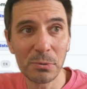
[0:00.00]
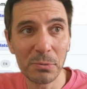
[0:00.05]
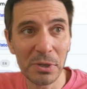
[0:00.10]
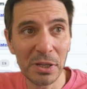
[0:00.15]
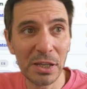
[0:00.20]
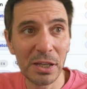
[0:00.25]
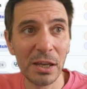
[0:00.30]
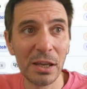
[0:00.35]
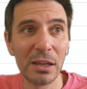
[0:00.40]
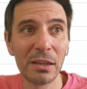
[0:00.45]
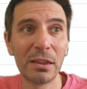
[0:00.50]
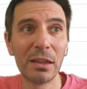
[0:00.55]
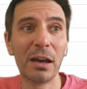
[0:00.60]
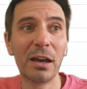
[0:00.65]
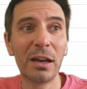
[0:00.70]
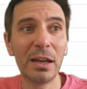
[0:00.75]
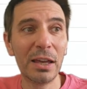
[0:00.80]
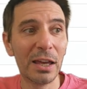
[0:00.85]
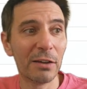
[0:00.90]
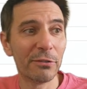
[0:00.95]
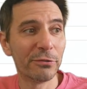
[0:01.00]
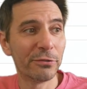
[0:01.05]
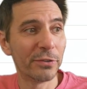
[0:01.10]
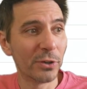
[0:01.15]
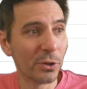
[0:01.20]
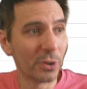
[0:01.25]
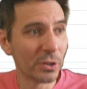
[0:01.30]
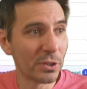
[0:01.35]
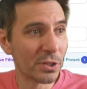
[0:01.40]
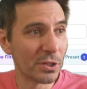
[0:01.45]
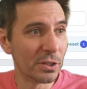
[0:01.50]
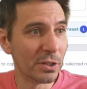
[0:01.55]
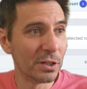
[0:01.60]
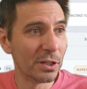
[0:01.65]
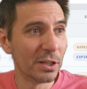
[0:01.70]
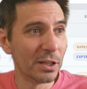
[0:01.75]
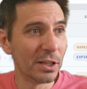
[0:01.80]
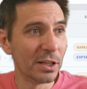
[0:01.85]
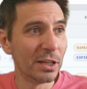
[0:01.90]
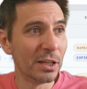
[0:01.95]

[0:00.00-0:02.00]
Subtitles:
me that I have forgotten